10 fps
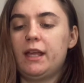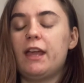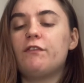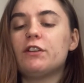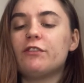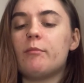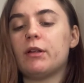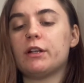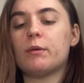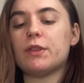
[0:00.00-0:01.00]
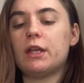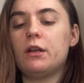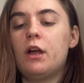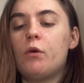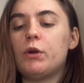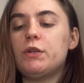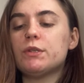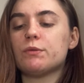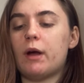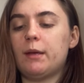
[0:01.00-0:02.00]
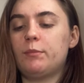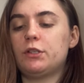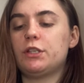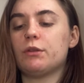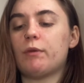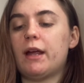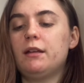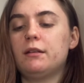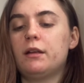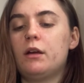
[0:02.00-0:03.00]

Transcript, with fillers: If you're familiar with it, when you swipe to the right,